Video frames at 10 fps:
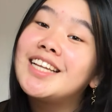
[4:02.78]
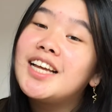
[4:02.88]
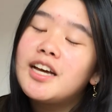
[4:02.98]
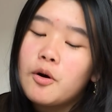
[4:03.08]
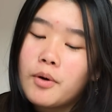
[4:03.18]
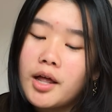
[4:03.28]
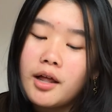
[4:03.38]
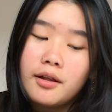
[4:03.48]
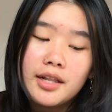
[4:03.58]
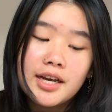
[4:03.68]
Well,
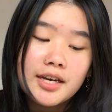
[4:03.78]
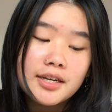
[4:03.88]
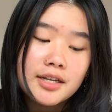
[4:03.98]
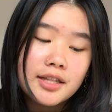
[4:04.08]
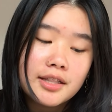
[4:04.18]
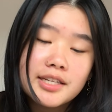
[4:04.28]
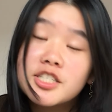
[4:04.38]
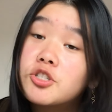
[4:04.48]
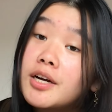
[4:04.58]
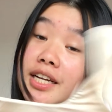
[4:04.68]
let's try
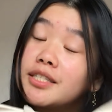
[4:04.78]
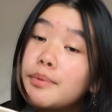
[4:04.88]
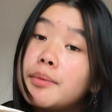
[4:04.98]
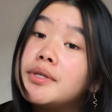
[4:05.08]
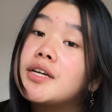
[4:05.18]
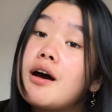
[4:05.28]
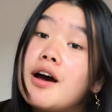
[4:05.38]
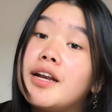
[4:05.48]
these babies on.